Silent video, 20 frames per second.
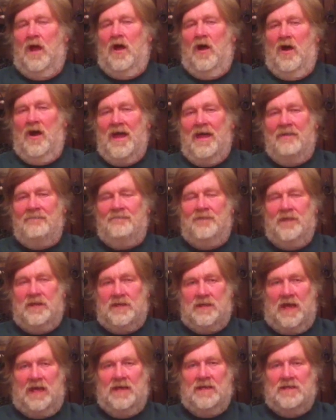I
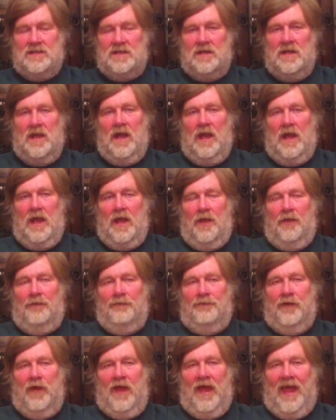advocate
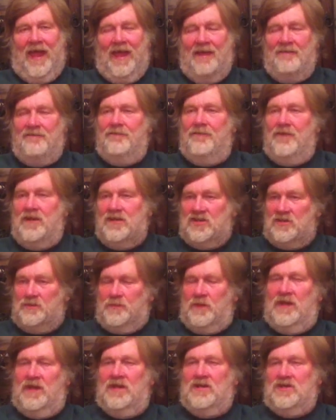for every
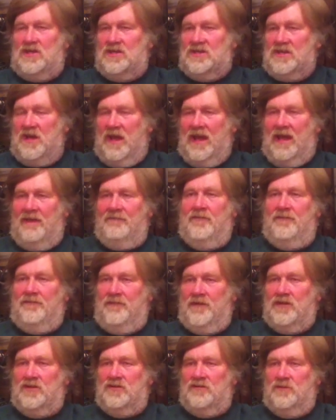species I ever
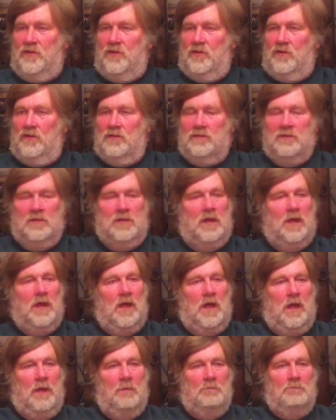fish for,
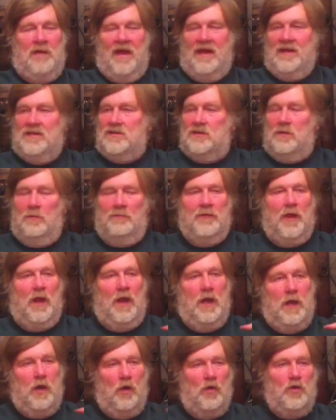baiting up. The
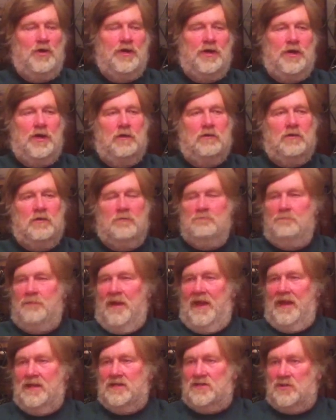longer you can
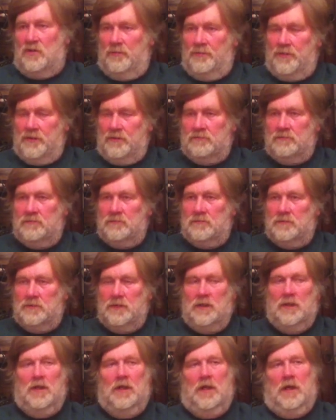bait up,
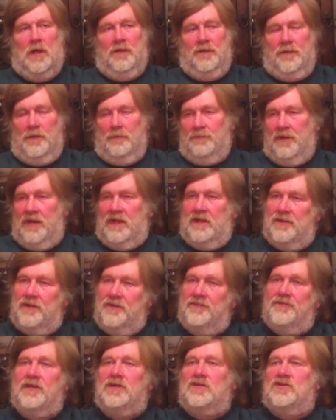the bigger the
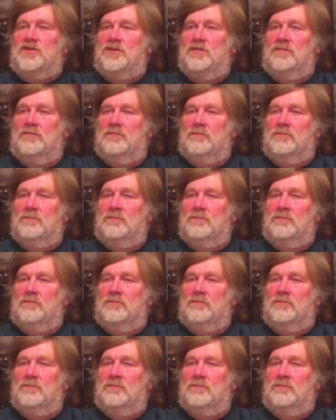fish,